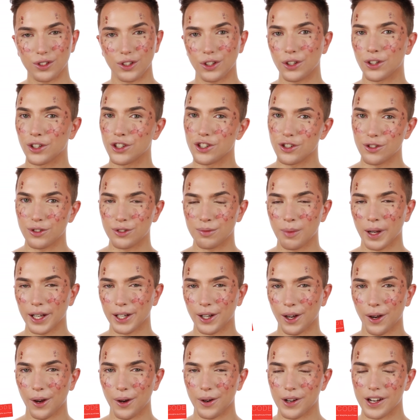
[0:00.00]
you can use my
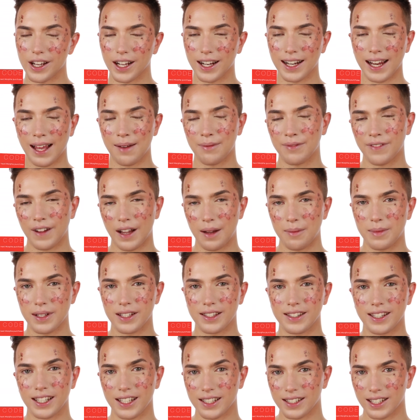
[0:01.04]
code
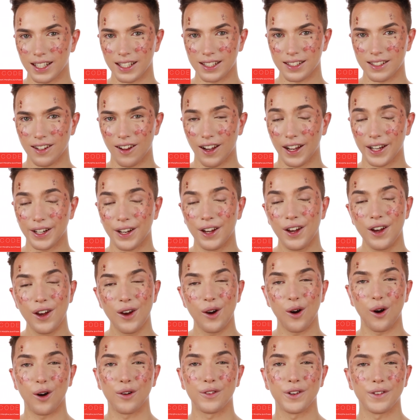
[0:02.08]
GLAMFAM669
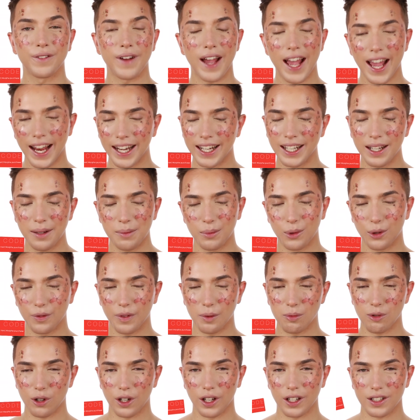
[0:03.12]
off of any Morphe
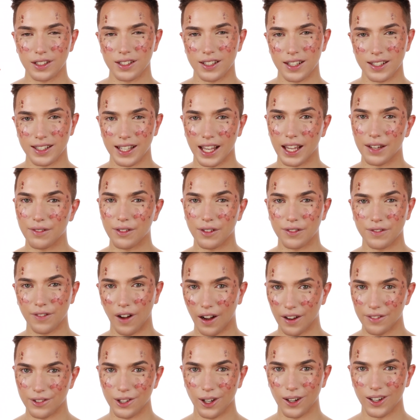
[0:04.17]
products to save
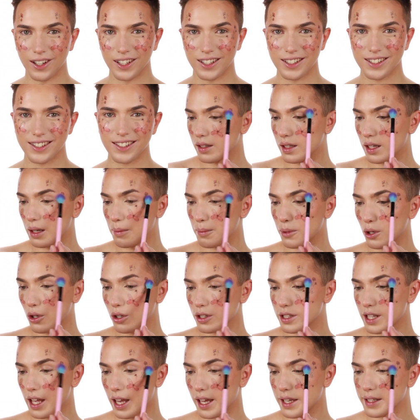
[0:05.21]
$5. And because
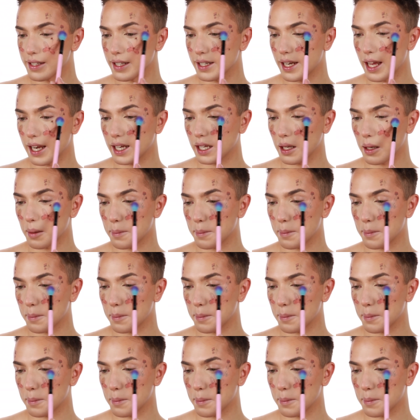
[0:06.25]
there isn't any